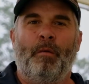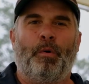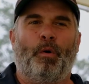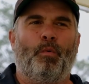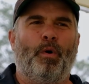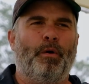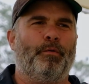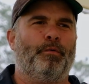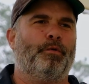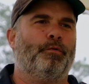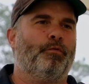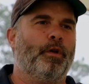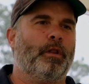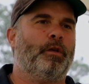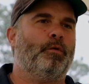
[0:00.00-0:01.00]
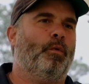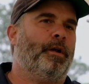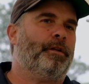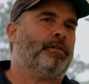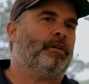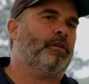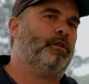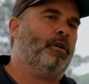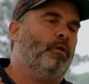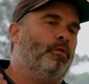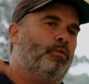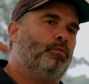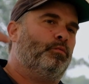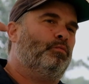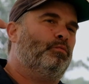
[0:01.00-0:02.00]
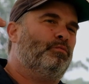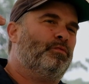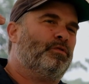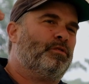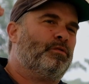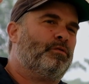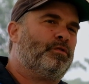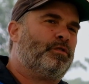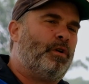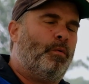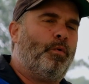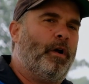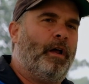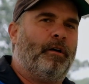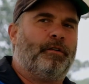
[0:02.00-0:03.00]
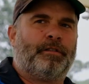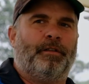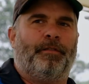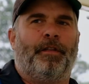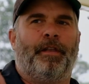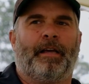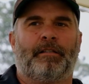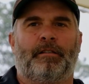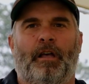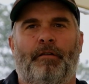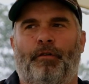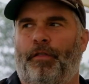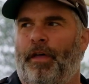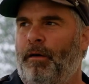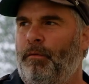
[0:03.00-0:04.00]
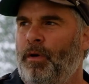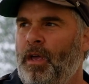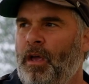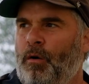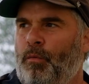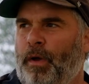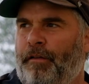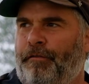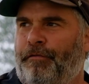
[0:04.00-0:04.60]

But where we really wanted to go somewhere else in the next level that we had